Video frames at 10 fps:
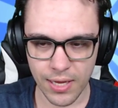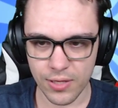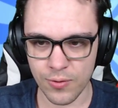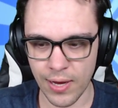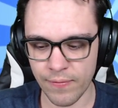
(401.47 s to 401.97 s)

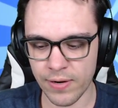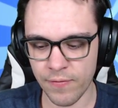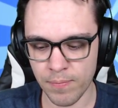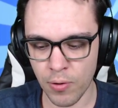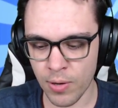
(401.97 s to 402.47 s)
you have a
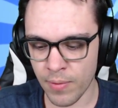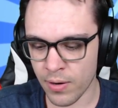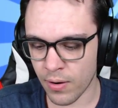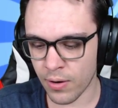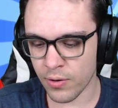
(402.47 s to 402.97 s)
different
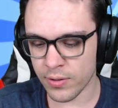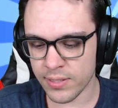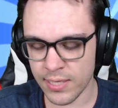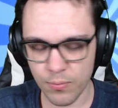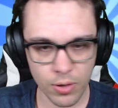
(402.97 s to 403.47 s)
Pokemon on your team,